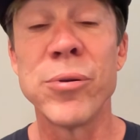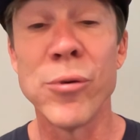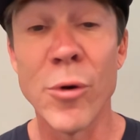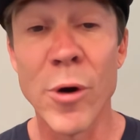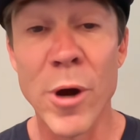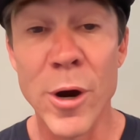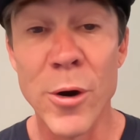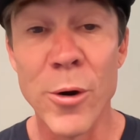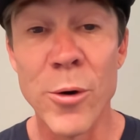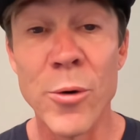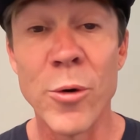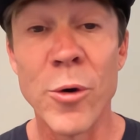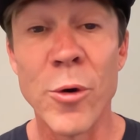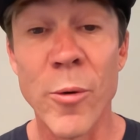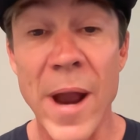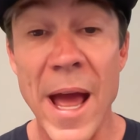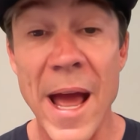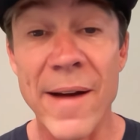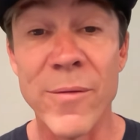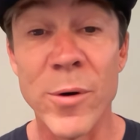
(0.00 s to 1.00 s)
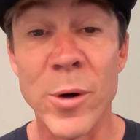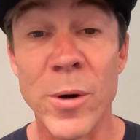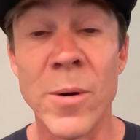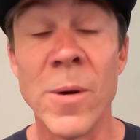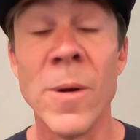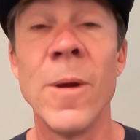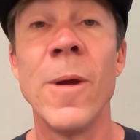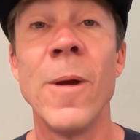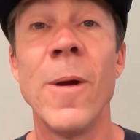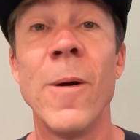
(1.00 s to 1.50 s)
pro gravel
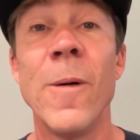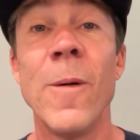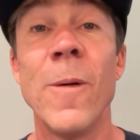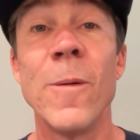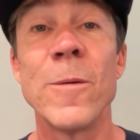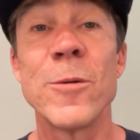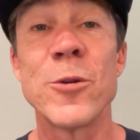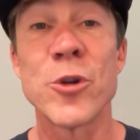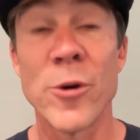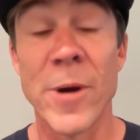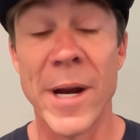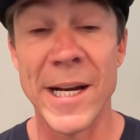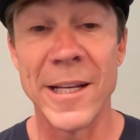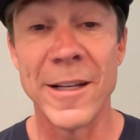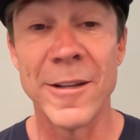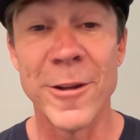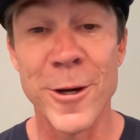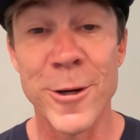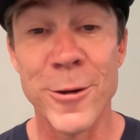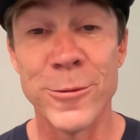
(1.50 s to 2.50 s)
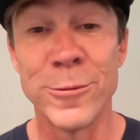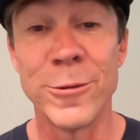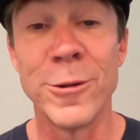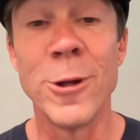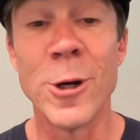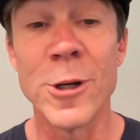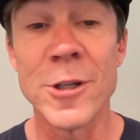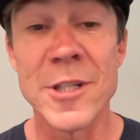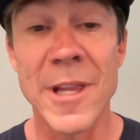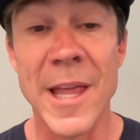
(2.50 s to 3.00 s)
training load
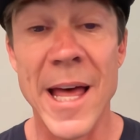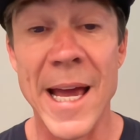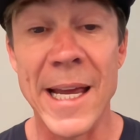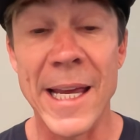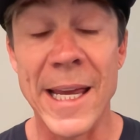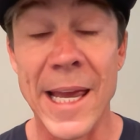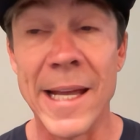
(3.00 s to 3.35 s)
looks like.